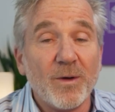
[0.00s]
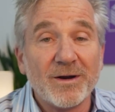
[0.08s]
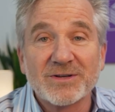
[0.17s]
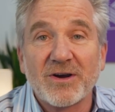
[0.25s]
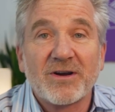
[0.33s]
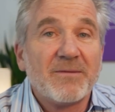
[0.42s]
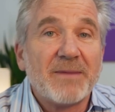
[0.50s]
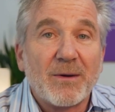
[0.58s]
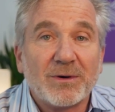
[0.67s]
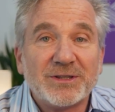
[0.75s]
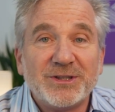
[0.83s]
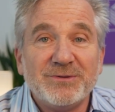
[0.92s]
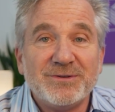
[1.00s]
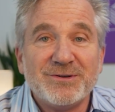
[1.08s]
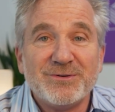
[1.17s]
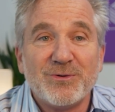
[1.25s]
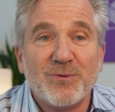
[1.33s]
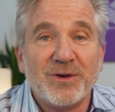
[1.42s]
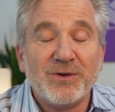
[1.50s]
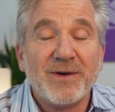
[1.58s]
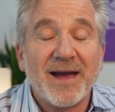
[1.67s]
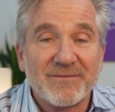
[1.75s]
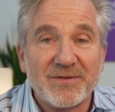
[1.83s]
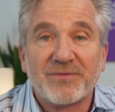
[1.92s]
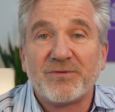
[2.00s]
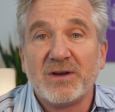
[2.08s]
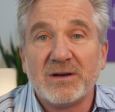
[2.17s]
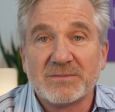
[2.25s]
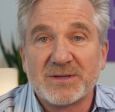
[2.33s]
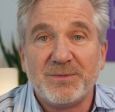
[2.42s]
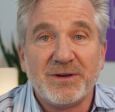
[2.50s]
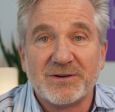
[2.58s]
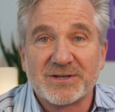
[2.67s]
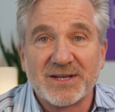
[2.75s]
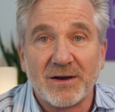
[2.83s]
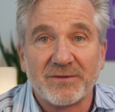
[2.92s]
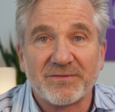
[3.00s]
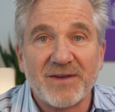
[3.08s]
talking about what you do when you have the freedom to be yourself,